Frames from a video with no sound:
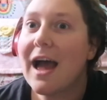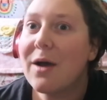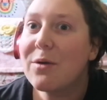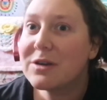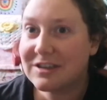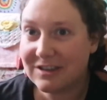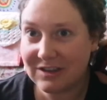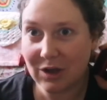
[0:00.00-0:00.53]
that
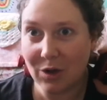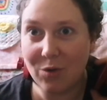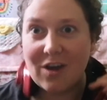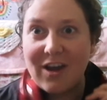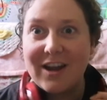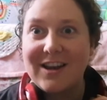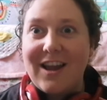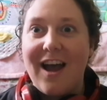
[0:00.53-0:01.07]
was so
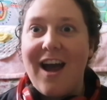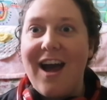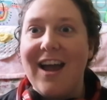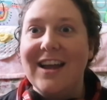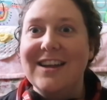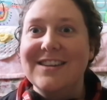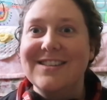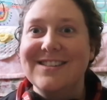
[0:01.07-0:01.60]
good,
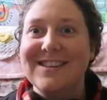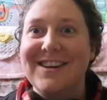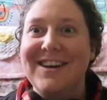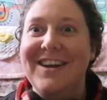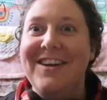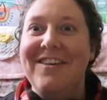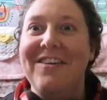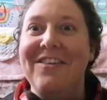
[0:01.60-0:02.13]
guys.
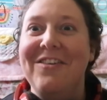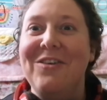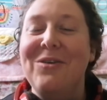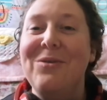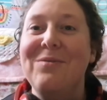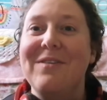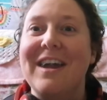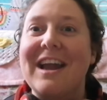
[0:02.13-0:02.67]

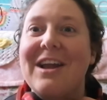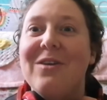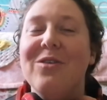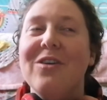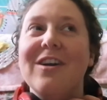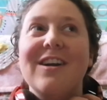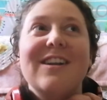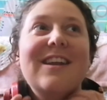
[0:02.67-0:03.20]
Oh my
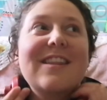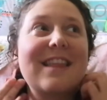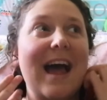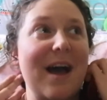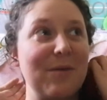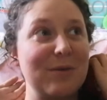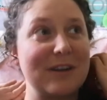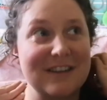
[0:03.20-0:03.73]
word,
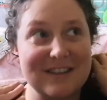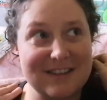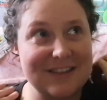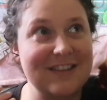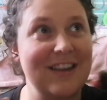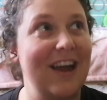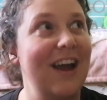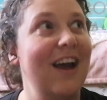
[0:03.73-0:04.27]
that was